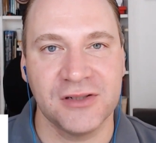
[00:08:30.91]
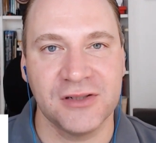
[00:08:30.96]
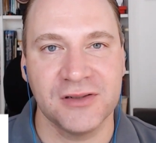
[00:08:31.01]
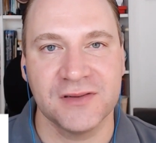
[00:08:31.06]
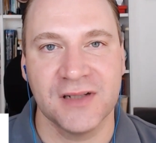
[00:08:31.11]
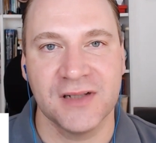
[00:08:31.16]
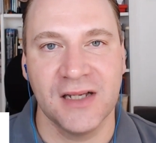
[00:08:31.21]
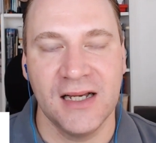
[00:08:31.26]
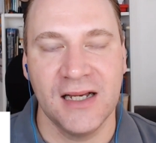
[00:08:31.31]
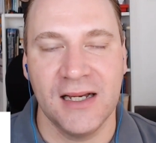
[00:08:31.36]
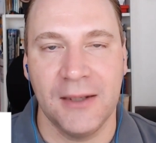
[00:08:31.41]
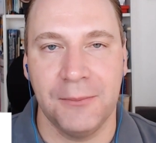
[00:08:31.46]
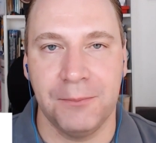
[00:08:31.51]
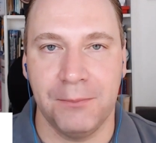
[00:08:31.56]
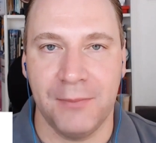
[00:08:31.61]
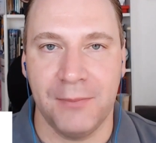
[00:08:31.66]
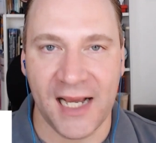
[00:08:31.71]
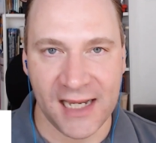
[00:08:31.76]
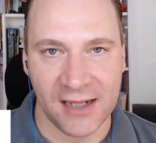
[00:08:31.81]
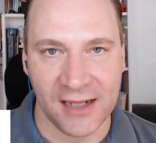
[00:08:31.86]
Because
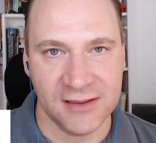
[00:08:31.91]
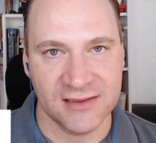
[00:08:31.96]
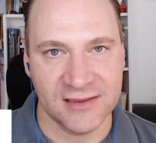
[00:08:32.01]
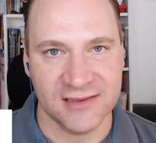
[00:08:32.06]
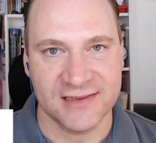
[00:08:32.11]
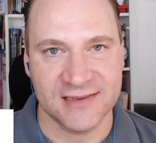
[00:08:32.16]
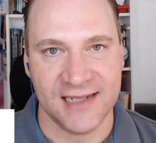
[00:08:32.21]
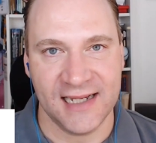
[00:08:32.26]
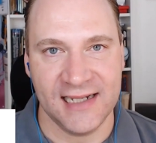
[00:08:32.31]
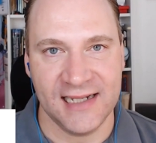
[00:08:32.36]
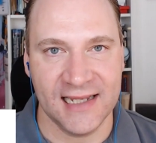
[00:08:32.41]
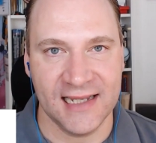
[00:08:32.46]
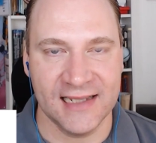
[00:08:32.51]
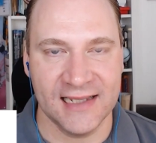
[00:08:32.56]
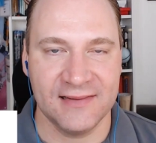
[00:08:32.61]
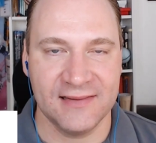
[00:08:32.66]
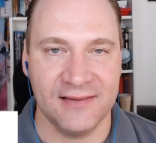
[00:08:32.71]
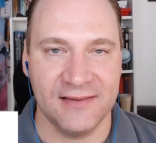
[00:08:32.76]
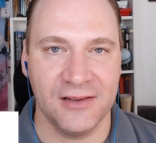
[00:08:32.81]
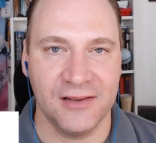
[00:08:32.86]
my understanding
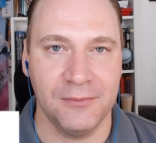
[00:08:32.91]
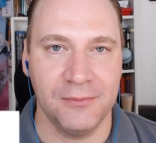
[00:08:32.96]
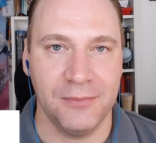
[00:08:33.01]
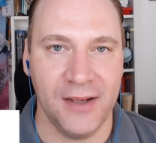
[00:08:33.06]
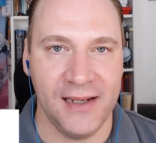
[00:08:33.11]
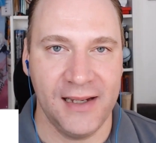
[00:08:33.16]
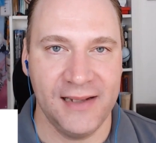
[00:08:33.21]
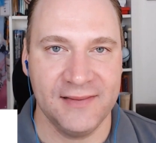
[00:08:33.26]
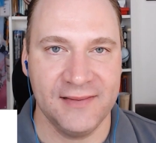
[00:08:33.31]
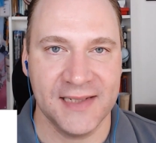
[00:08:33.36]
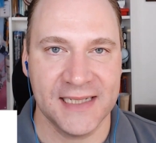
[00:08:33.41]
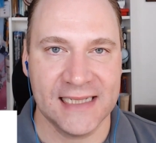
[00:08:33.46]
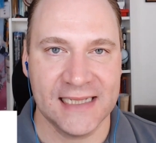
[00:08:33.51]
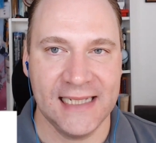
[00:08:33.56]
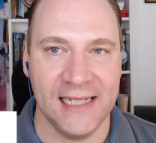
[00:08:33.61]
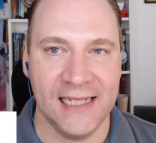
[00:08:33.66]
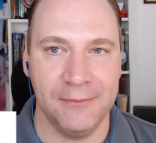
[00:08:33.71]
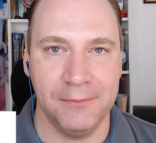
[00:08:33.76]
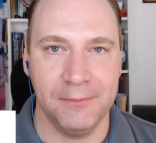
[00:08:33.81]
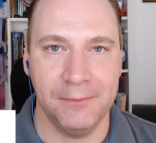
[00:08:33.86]
is you can
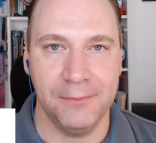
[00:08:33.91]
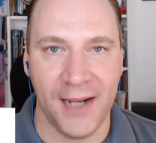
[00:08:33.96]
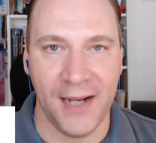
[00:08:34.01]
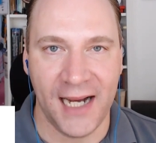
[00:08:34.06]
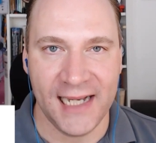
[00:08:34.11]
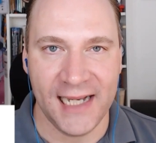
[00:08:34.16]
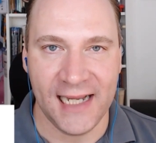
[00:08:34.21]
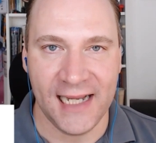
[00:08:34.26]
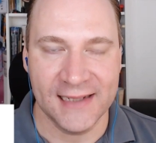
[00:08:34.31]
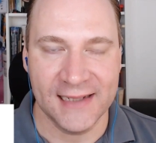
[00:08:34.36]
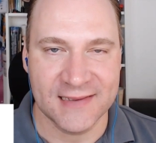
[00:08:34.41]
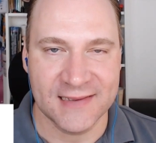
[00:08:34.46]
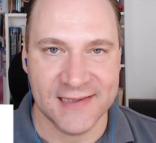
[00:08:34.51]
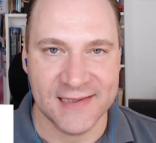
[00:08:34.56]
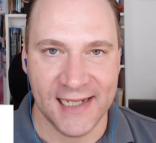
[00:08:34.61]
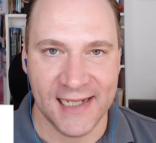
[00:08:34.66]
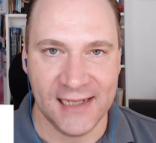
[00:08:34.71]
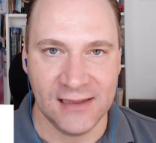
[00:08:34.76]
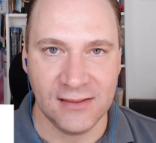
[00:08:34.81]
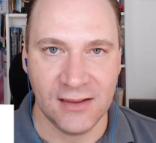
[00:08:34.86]
basically buy and
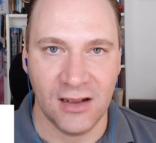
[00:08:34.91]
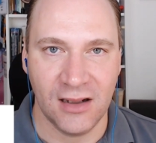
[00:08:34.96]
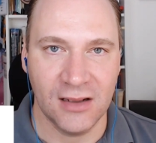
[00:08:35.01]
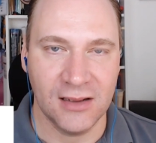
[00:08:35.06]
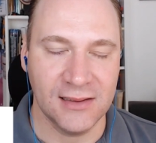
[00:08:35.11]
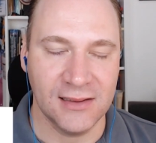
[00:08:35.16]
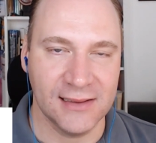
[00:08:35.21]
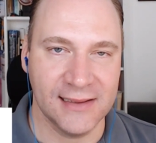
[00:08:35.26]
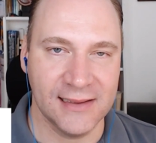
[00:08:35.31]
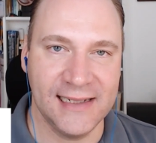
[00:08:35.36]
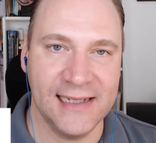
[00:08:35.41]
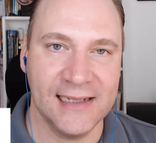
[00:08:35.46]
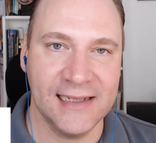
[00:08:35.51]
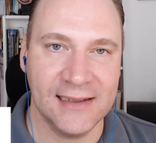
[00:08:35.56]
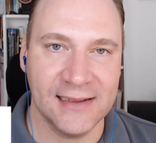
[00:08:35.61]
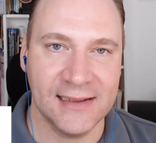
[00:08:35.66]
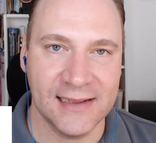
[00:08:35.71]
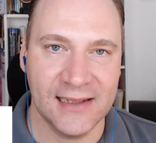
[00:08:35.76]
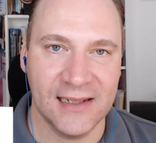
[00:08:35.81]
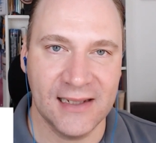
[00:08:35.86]
sell
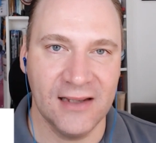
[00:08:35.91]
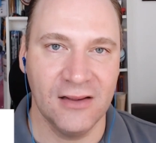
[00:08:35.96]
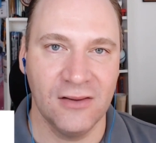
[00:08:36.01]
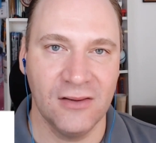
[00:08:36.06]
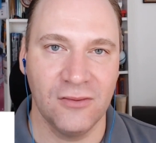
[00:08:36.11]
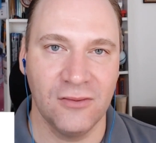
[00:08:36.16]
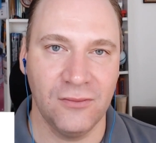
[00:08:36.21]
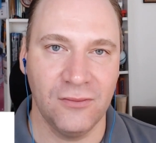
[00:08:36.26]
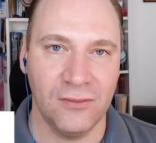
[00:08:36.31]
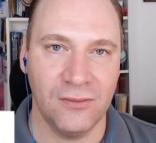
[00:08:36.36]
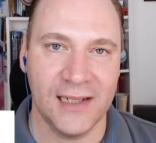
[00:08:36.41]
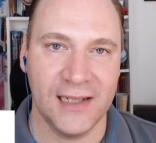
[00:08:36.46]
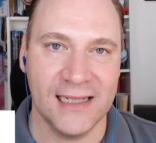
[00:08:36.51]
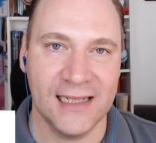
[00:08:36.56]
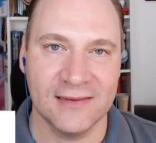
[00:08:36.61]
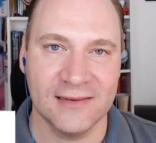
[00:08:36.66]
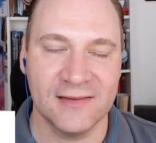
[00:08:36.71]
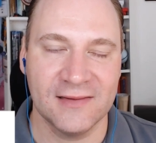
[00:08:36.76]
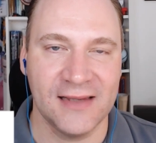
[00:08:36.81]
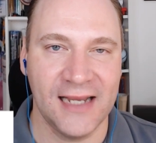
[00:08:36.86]
legally
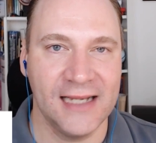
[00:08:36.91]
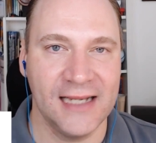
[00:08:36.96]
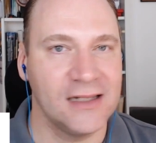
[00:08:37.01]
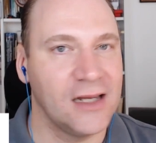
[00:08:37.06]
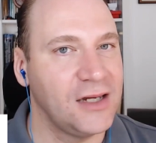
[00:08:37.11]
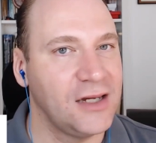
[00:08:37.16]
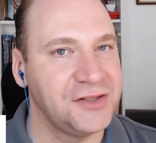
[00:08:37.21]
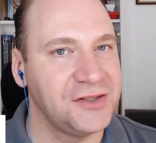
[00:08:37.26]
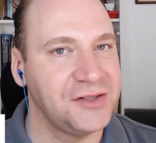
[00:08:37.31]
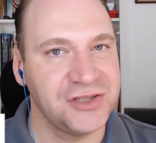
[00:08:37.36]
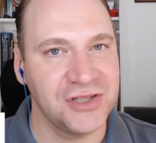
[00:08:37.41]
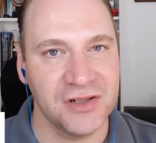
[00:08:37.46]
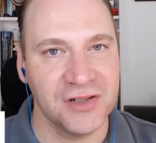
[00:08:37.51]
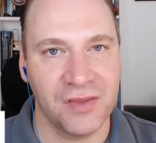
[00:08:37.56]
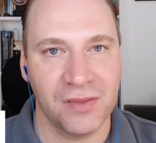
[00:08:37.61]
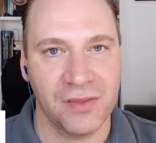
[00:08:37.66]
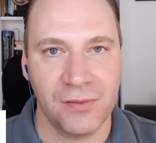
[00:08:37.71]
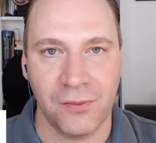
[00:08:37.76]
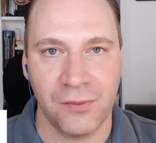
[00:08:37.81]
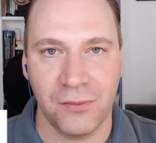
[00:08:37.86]
real estate
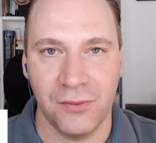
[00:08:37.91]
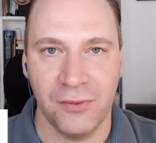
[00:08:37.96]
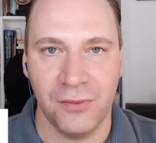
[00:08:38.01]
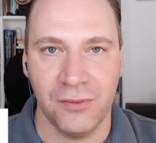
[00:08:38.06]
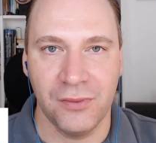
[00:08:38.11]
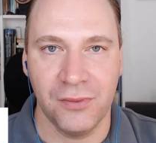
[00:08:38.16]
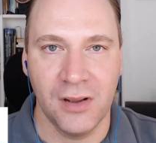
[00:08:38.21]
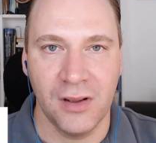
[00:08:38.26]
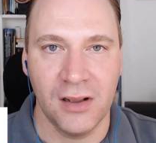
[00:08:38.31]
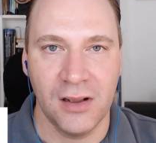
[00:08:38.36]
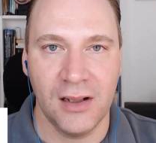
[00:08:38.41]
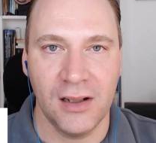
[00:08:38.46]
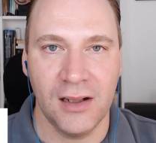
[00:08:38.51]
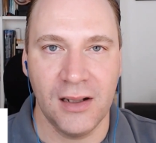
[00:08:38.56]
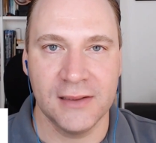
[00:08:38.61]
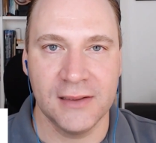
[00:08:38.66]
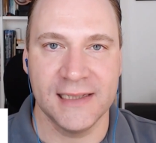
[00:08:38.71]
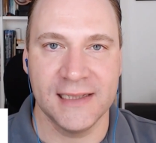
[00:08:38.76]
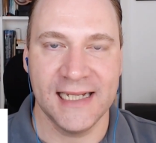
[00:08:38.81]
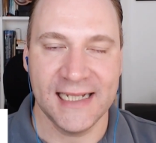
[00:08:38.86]
just through
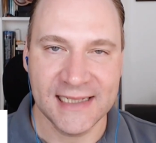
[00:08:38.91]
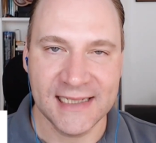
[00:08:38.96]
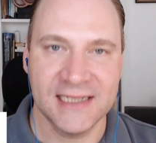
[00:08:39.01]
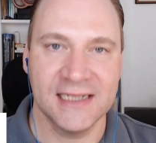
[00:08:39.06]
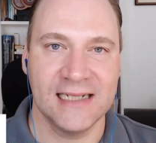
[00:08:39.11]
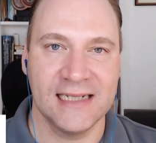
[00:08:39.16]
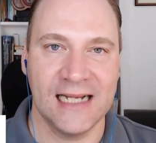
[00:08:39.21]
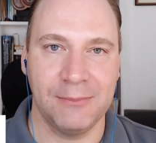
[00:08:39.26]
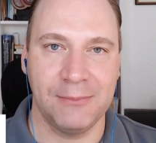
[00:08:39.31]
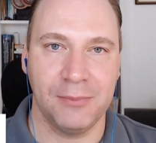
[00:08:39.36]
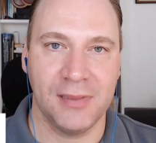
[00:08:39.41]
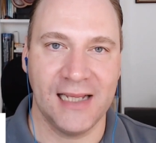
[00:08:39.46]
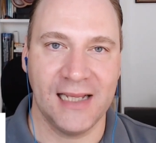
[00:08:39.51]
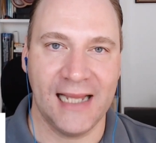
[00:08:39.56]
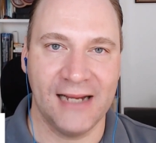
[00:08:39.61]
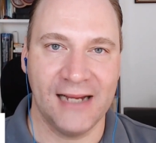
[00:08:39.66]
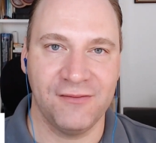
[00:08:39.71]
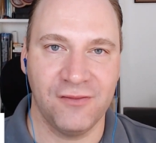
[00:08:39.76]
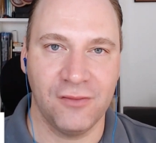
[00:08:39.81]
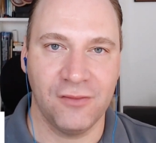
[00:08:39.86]
an internet
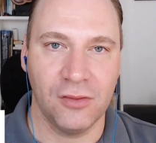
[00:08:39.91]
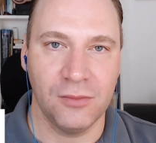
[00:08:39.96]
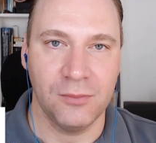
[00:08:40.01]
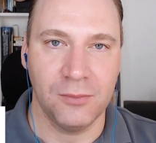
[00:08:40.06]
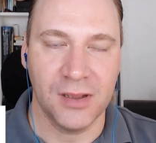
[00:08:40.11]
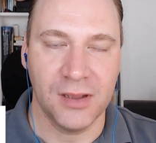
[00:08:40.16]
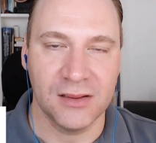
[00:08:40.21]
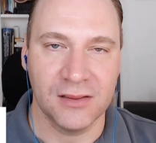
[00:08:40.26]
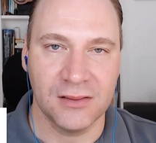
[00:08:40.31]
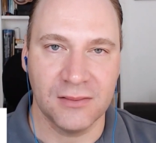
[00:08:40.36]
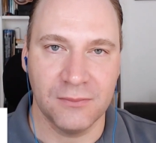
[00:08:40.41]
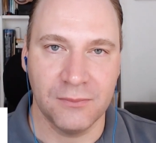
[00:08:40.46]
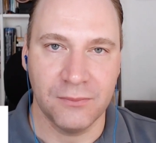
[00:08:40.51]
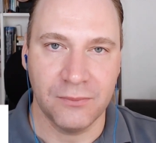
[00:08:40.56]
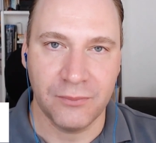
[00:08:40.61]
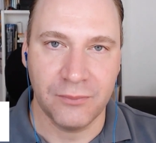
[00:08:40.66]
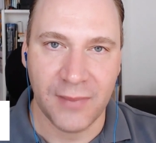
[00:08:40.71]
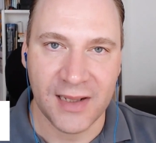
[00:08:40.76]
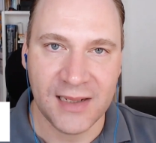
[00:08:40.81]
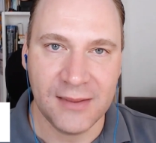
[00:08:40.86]
platform, but
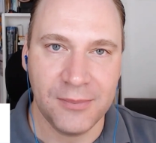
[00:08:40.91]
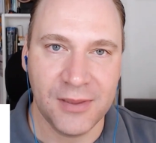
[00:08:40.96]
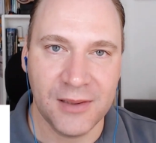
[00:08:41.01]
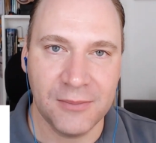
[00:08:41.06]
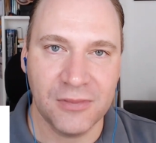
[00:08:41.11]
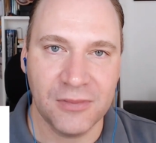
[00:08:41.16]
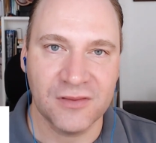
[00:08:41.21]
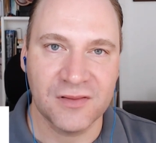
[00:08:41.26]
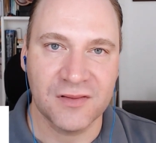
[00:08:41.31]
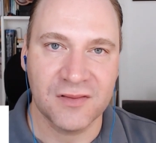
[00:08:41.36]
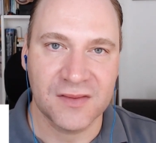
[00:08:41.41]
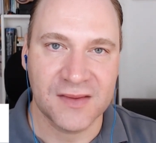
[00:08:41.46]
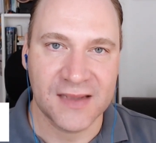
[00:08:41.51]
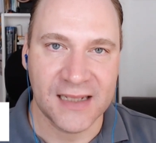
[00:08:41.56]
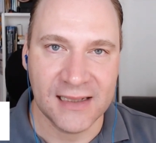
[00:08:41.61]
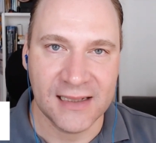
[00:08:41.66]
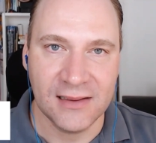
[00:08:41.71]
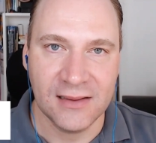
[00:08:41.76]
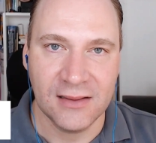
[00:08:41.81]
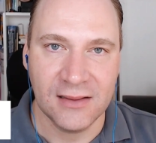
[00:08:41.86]
many people
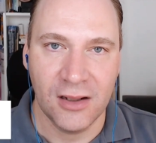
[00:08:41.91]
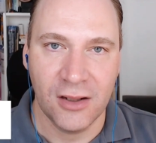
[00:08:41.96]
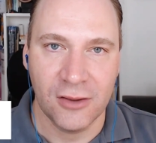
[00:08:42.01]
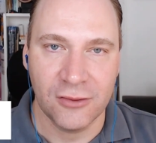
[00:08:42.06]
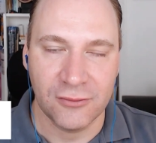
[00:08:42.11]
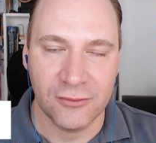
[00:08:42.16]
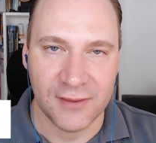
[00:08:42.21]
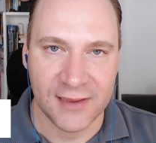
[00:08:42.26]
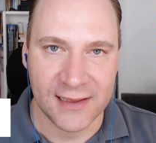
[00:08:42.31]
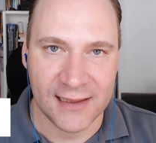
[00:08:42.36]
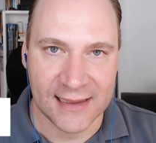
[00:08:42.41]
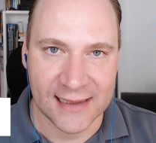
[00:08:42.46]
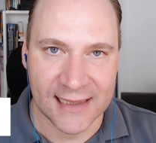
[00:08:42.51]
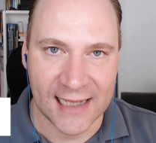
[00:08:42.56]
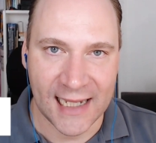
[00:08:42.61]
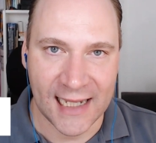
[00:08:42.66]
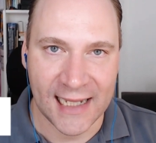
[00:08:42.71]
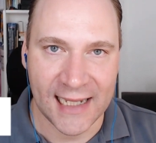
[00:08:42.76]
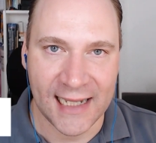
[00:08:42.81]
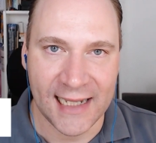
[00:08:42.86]
still
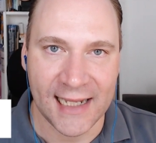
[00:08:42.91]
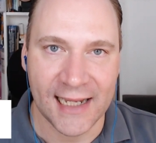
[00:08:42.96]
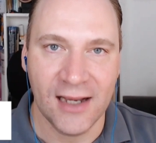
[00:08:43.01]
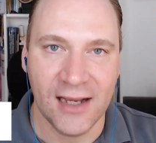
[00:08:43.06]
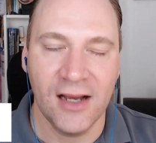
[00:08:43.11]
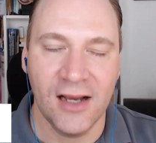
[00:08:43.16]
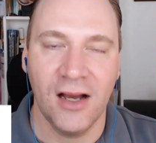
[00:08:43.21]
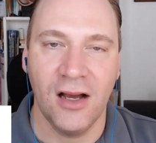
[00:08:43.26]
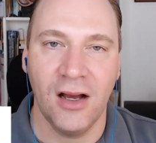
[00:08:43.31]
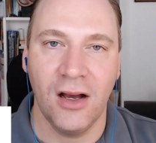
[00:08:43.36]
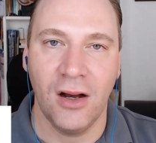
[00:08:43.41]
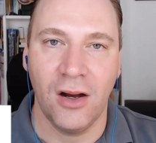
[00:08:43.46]
rely